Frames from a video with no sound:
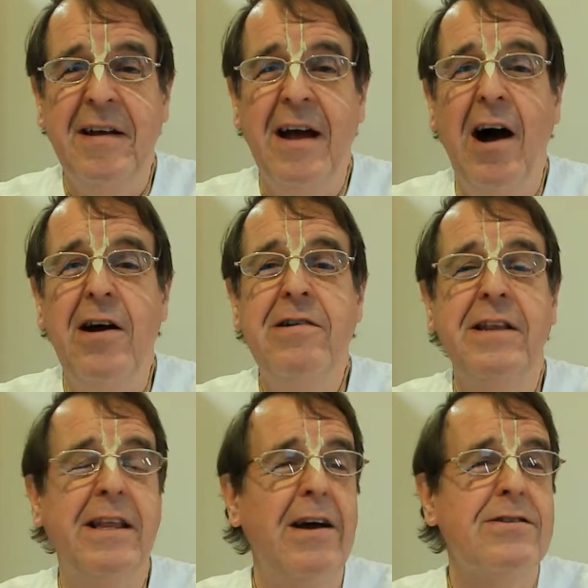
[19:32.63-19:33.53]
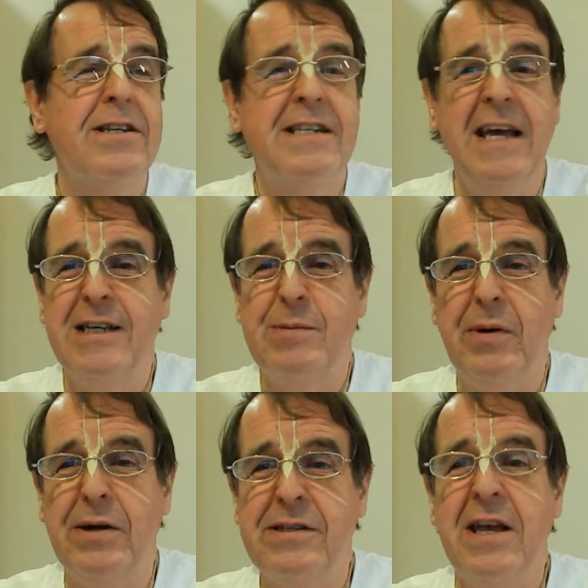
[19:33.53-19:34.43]
100,000 taste
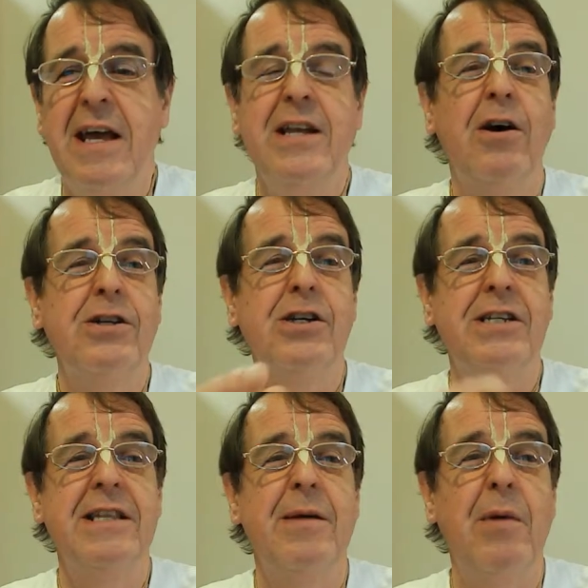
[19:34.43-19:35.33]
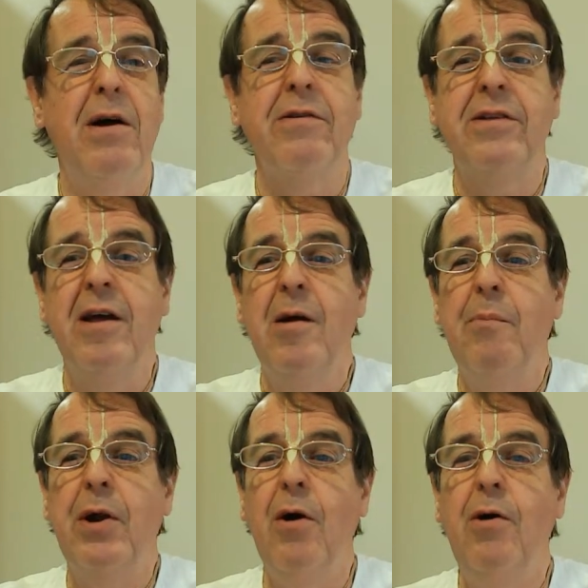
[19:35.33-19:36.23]
buds, not just in the mouth,
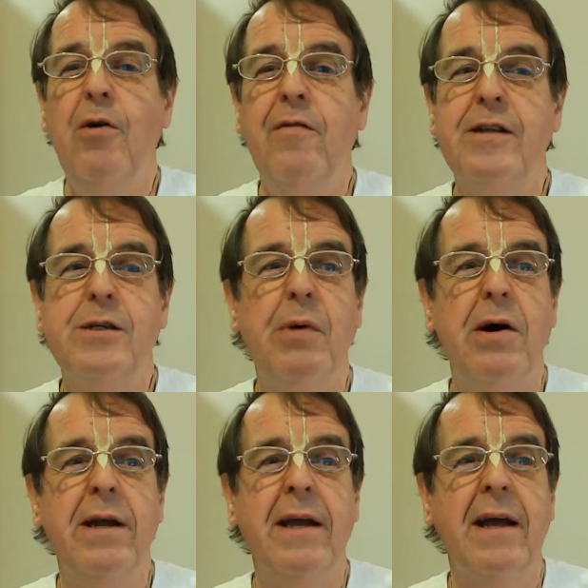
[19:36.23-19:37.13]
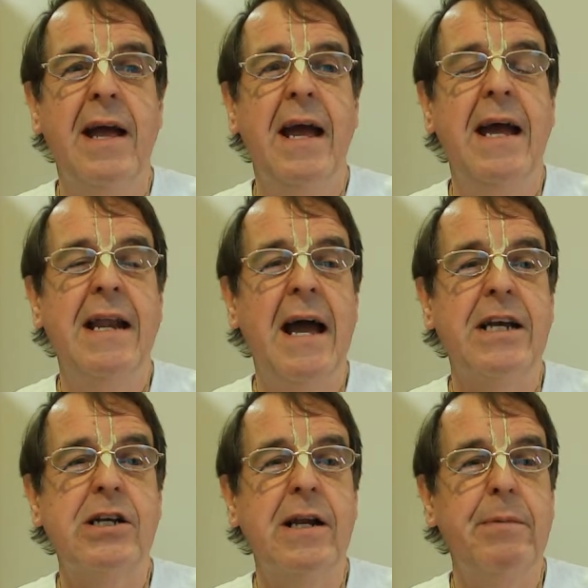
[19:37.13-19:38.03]
but all over its body. It
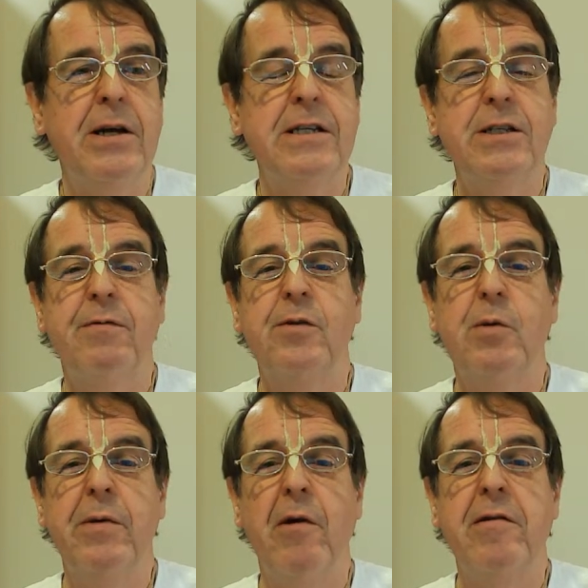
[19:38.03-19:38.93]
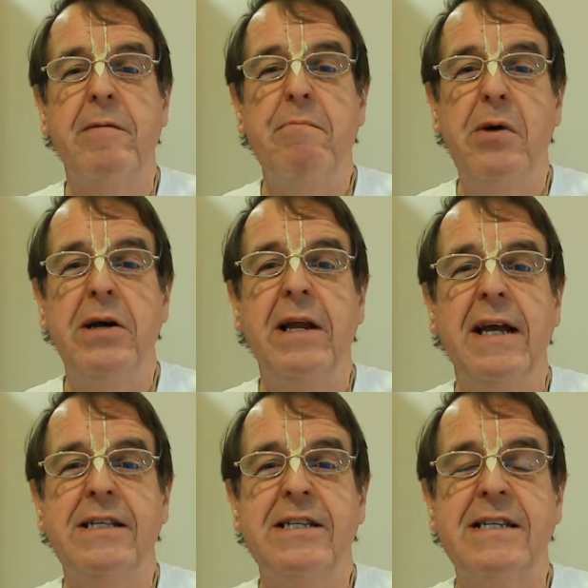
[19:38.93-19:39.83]
actually, because it's swimming around in mud,
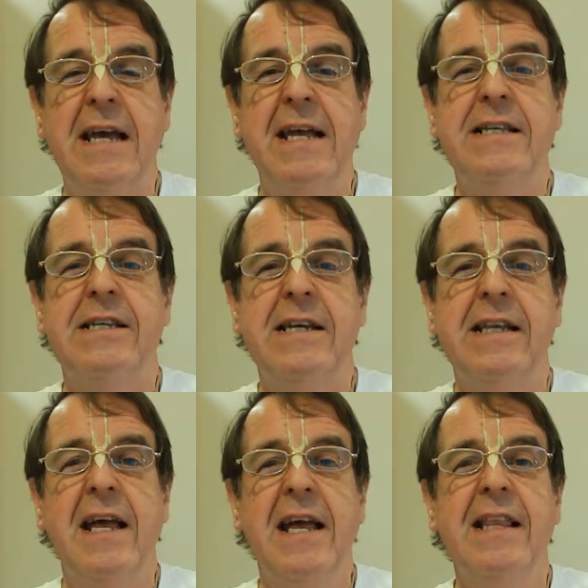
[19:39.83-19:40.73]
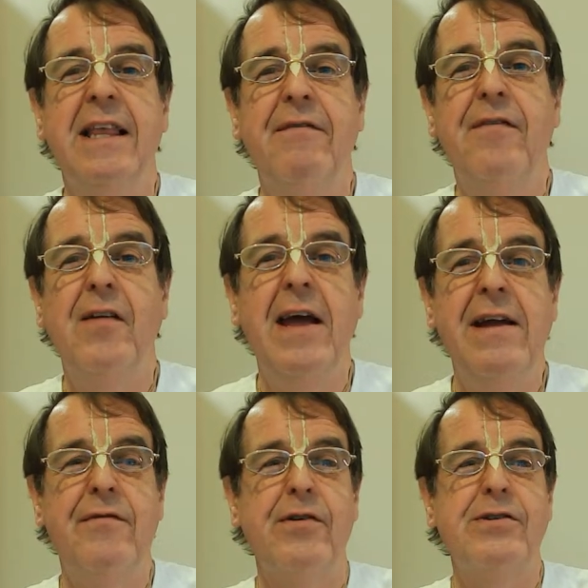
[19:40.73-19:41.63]
it's sensing the
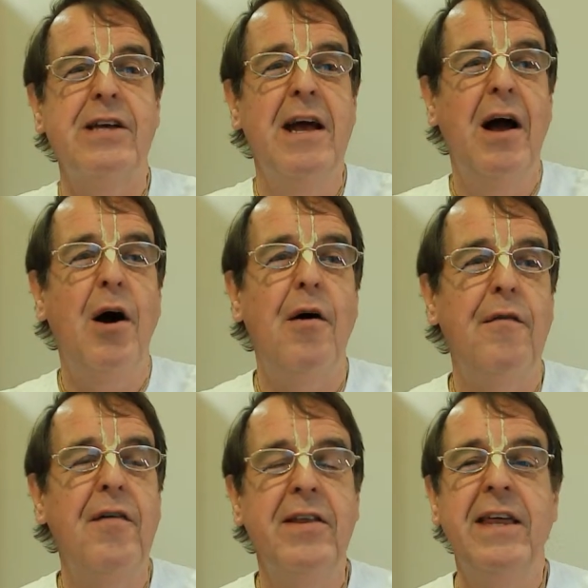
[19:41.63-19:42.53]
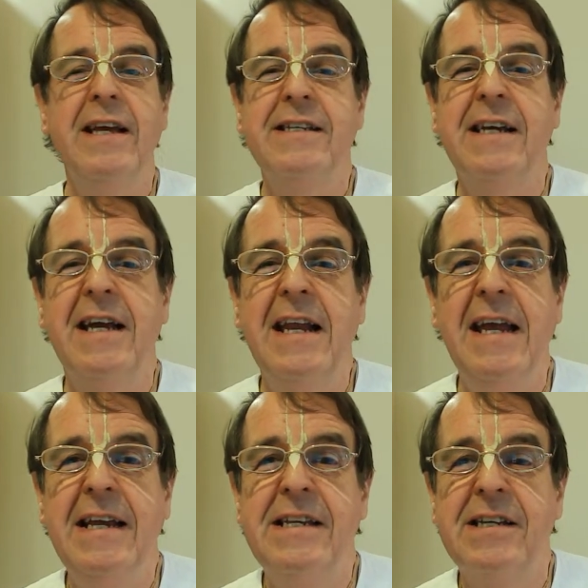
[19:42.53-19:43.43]
flavors of things it can
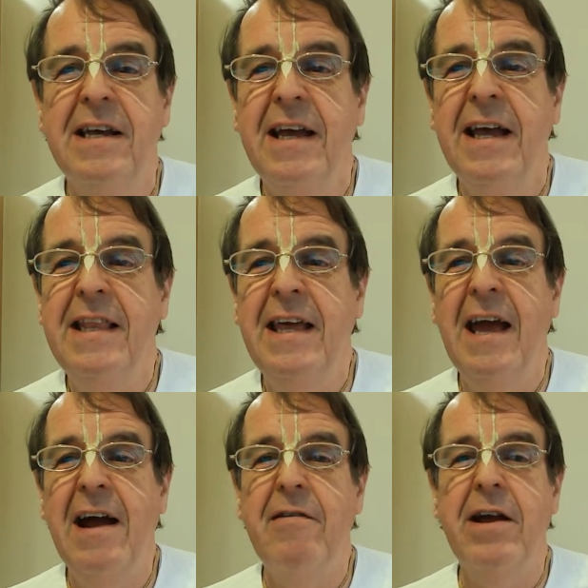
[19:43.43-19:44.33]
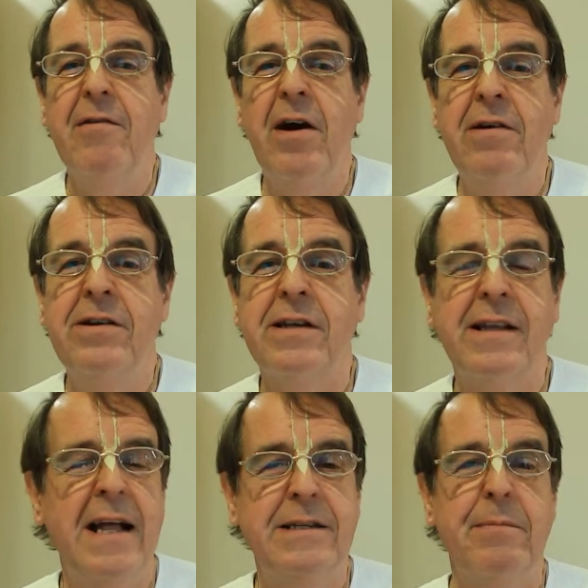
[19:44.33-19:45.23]
eat in the area around it.
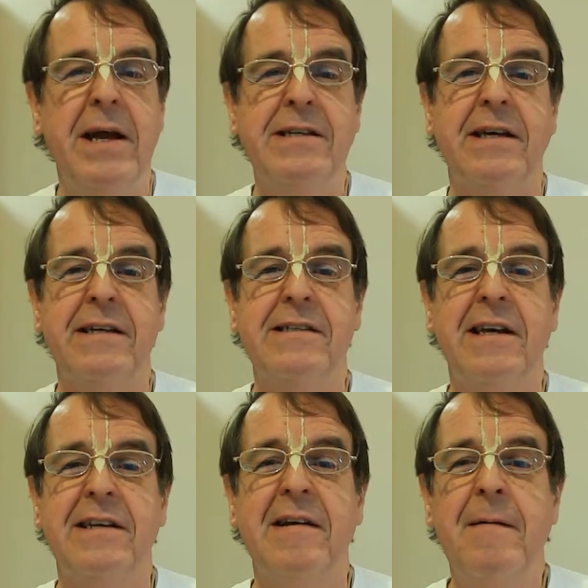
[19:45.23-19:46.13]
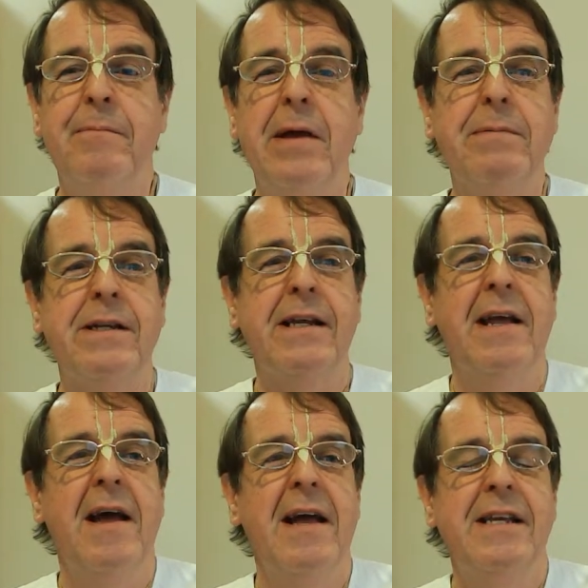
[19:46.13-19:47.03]
That's amazing, isn't it? Be able to
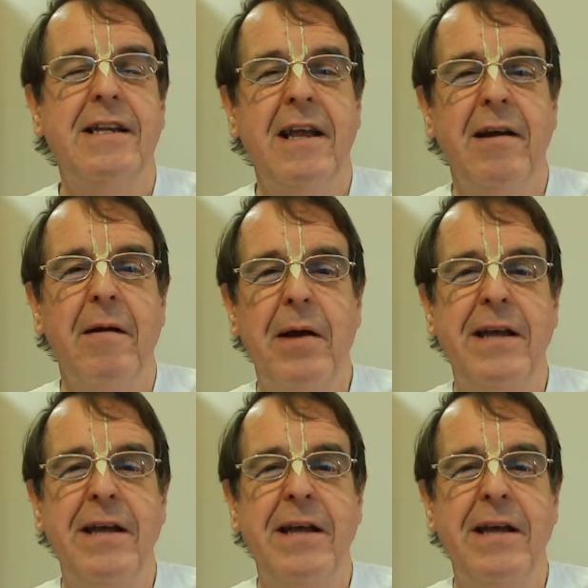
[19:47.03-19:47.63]
do